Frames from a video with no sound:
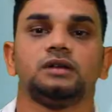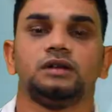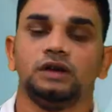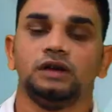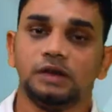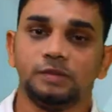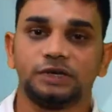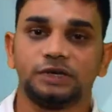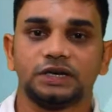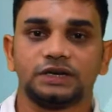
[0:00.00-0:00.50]

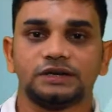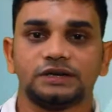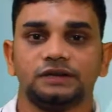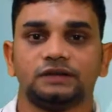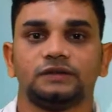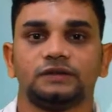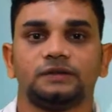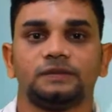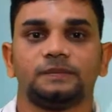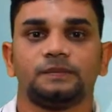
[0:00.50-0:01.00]

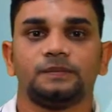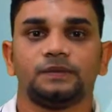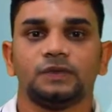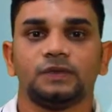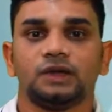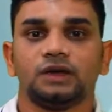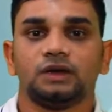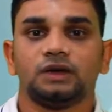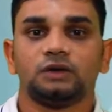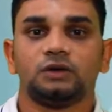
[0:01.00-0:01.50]
Limitations.
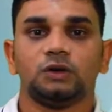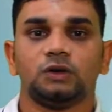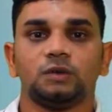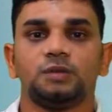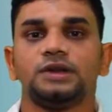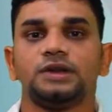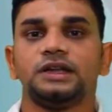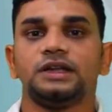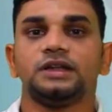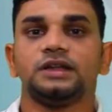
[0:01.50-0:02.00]

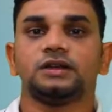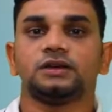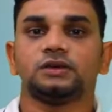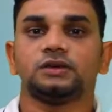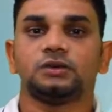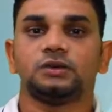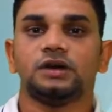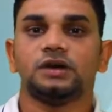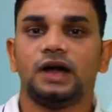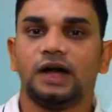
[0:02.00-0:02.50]
Dauber-Reiners
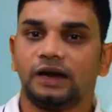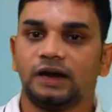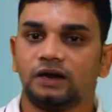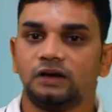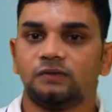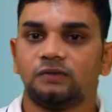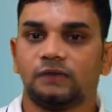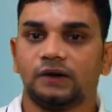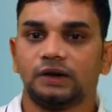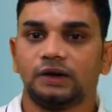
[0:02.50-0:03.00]
could
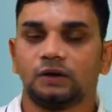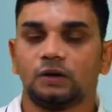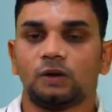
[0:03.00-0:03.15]
identify